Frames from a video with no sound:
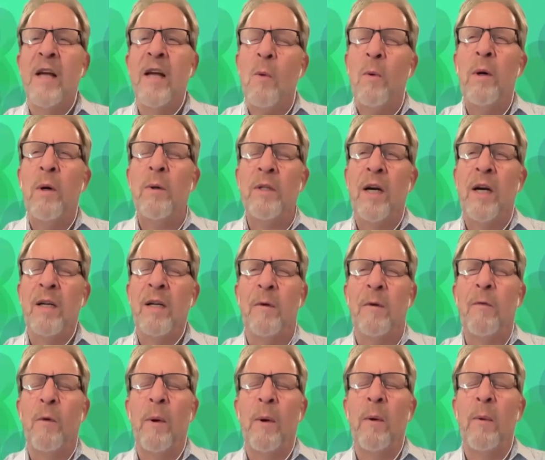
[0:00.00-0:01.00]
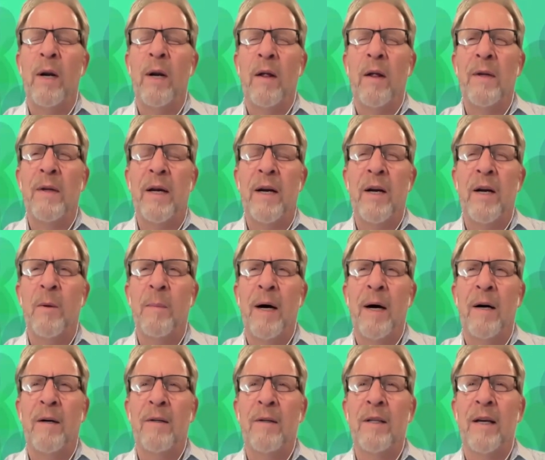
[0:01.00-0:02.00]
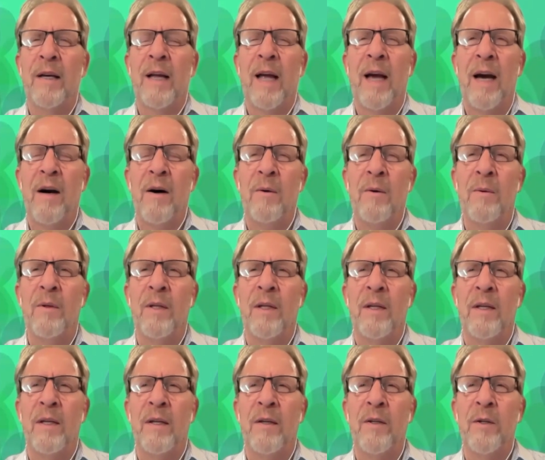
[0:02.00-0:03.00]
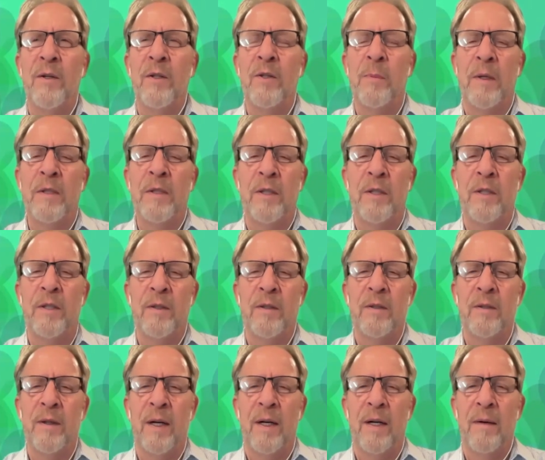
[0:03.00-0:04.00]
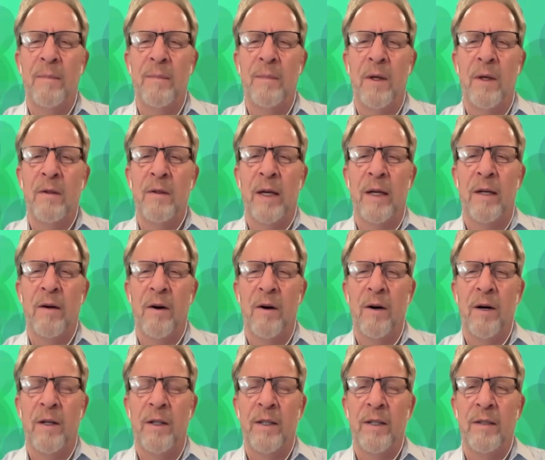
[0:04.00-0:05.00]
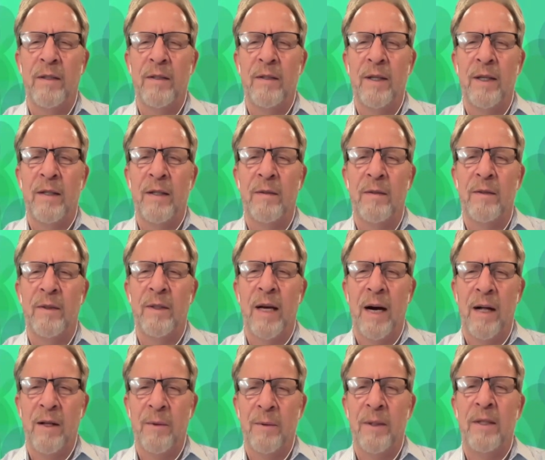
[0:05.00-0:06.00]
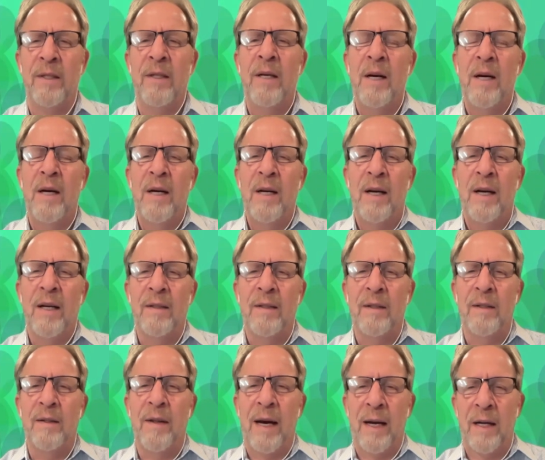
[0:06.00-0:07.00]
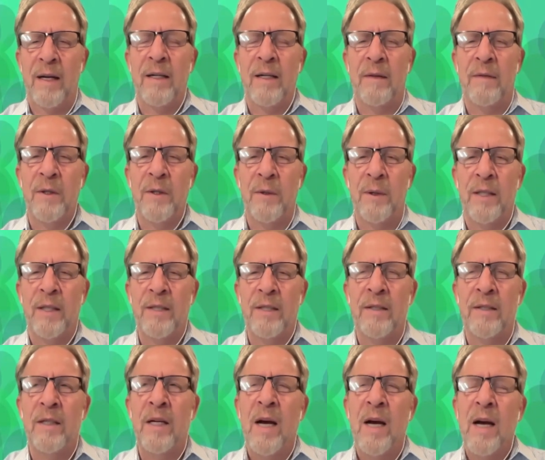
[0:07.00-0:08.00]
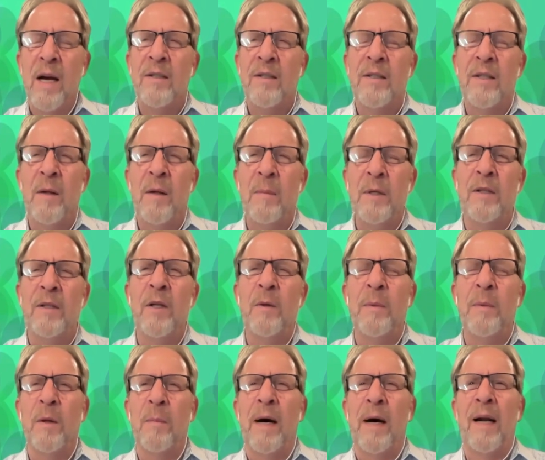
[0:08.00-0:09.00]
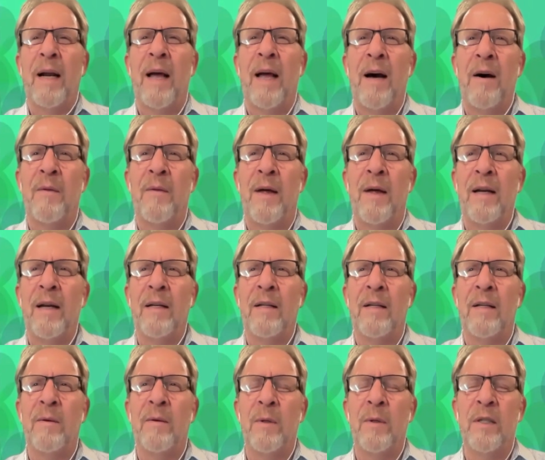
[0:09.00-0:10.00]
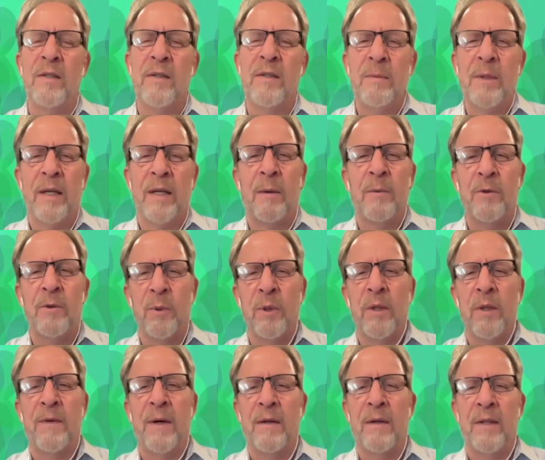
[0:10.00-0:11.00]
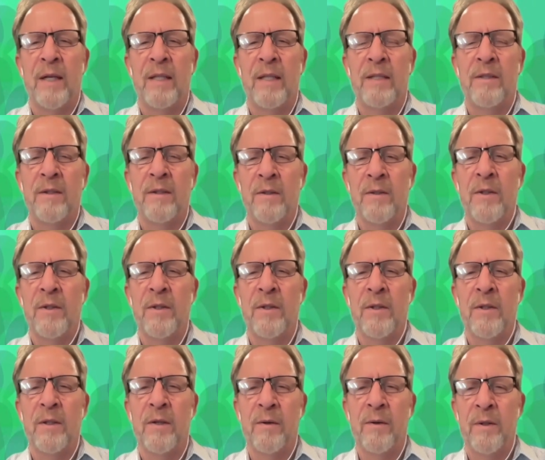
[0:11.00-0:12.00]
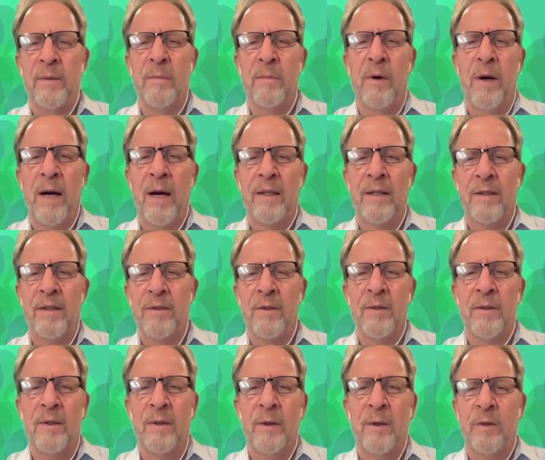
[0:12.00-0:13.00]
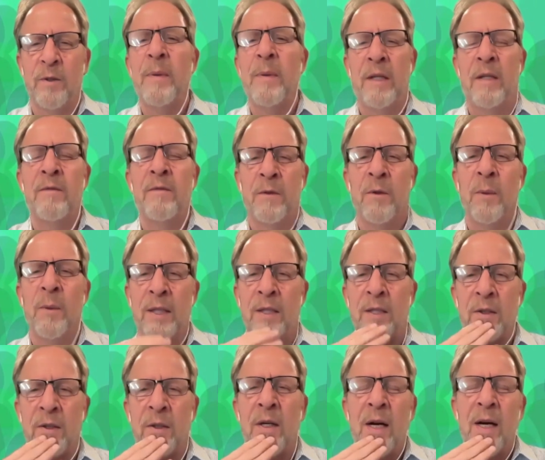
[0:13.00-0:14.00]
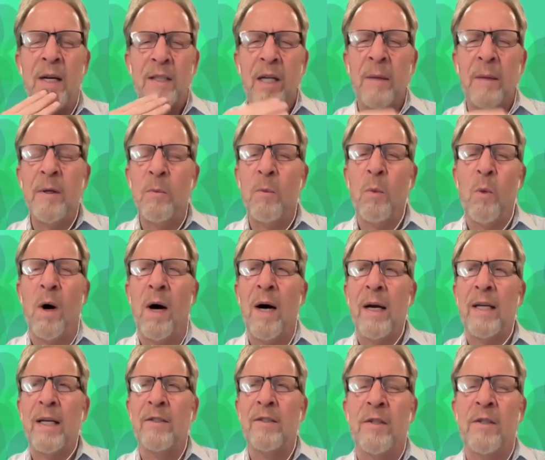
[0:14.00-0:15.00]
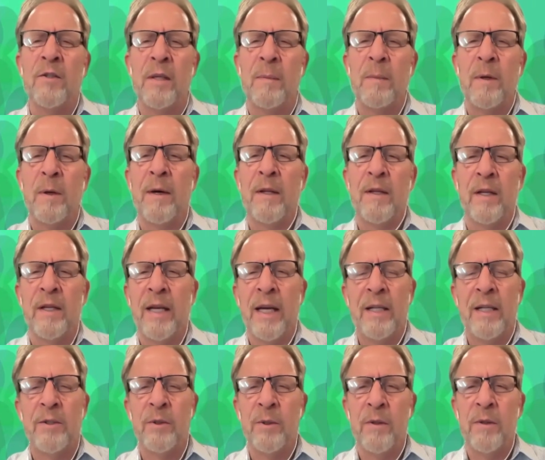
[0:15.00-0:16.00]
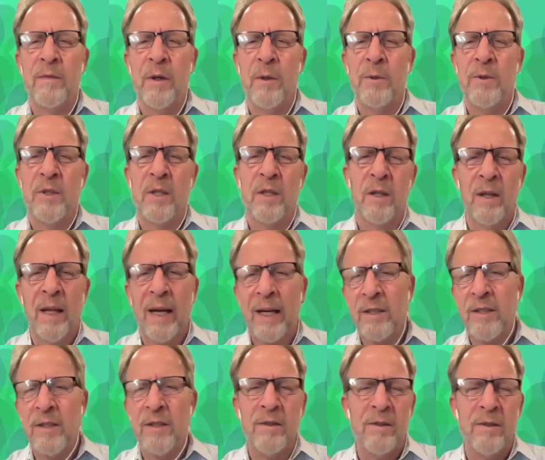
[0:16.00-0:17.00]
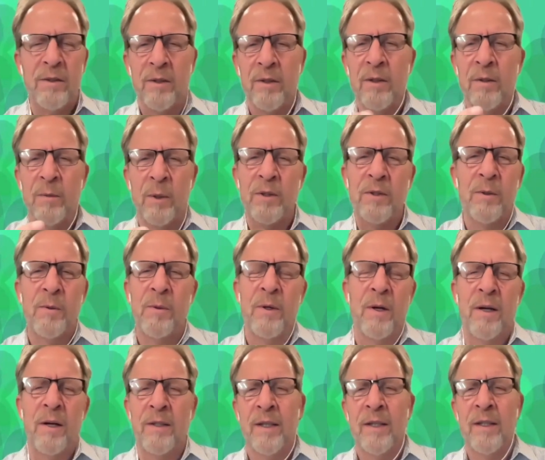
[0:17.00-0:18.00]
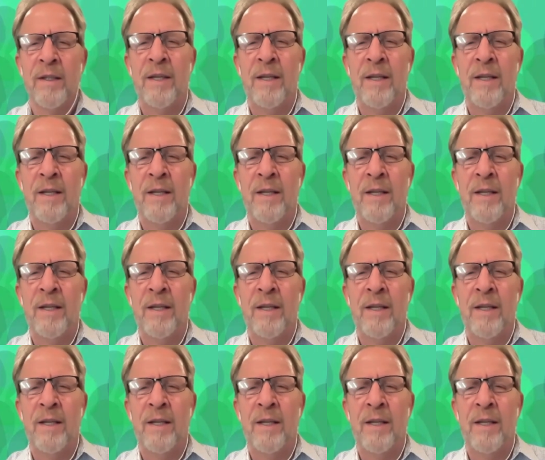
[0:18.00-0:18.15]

We were talking before we went on the air about like how especially your like art and gallery and that kind of curation. Tell me a little bit about how it seems like that was really foundational to your current practice, or it's been influential. Tell me why. Is something about the nature of those collections, or what's going on there?